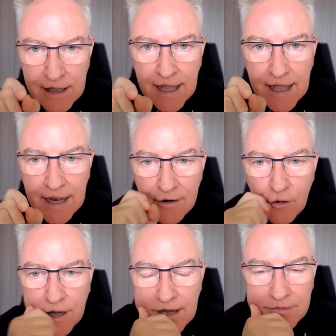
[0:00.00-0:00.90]

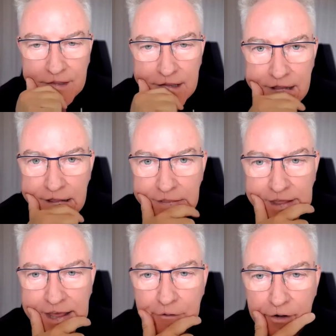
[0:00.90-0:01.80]
looking at
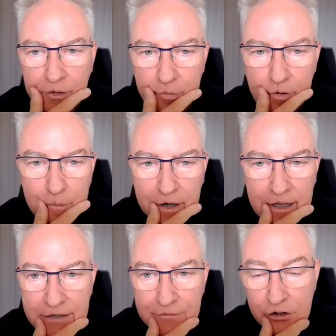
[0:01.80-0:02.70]
the area and the property
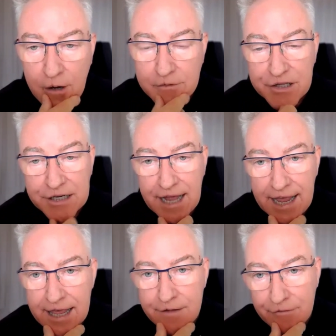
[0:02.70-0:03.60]
at different times of the
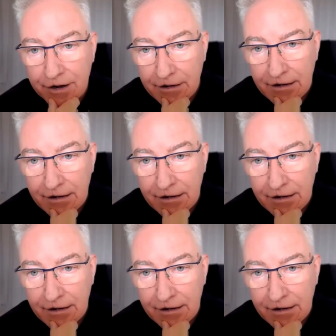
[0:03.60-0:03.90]
day even.